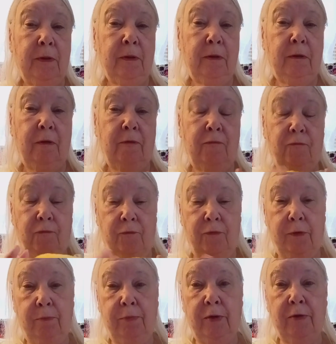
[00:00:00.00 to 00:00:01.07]
of the
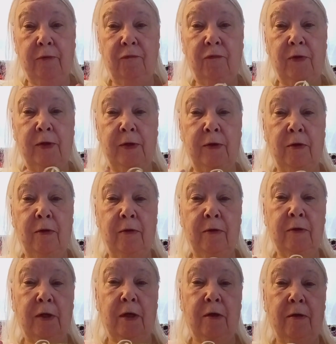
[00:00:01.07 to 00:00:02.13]
butterfly yarn
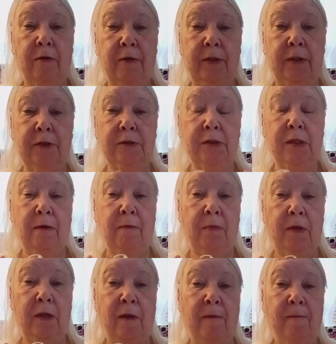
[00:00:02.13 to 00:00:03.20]
that Carlina sent me.
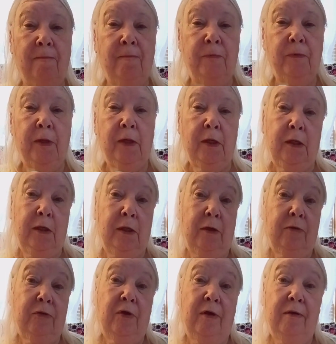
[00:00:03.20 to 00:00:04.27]
And I
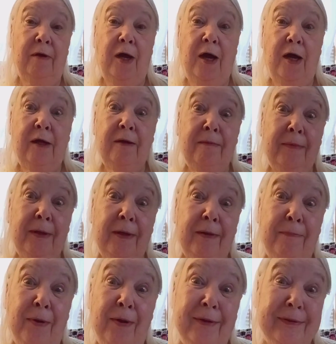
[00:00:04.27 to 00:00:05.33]
thought, I can make a
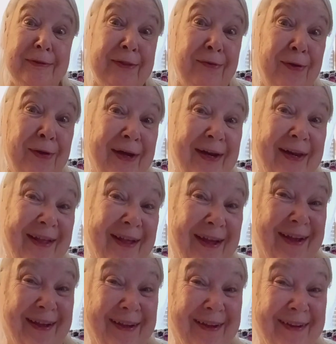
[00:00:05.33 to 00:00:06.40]
poncho.
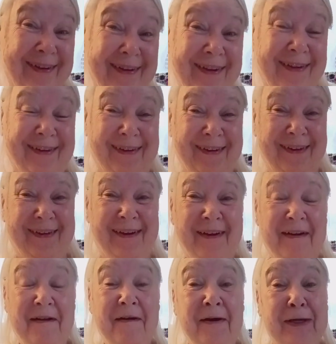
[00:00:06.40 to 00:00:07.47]
I
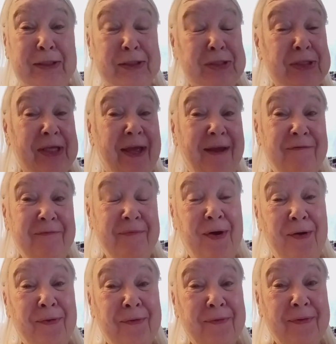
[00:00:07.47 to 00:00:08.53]
just gave them
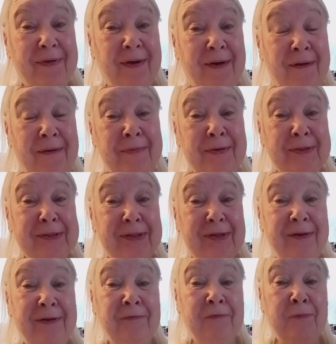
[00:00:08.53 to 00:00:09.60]
almost all
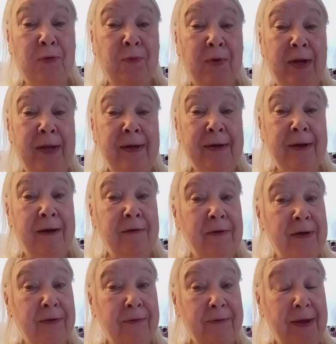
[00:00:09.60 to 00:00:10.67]
of them away now.
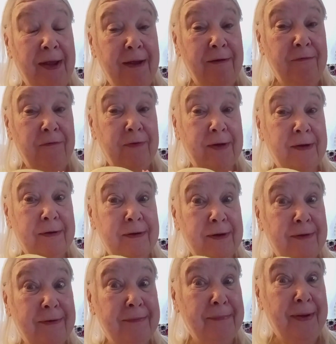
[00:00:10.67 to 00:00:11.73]
I
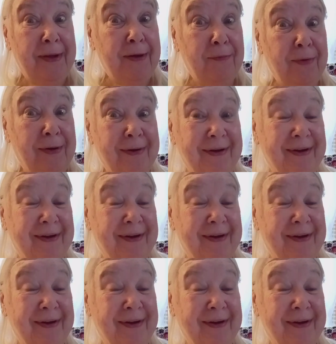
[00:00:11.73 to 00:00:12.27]
could make one.